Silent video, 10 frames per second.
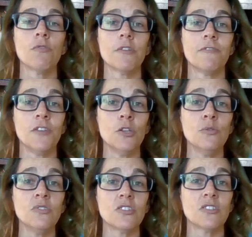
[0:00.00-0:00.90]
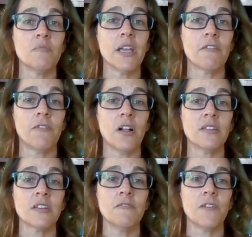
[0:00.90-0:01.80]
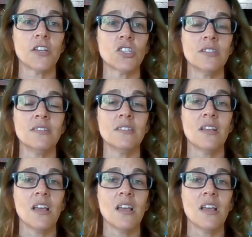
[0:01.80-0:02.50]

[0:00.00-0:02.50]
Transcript: refused to make false confessions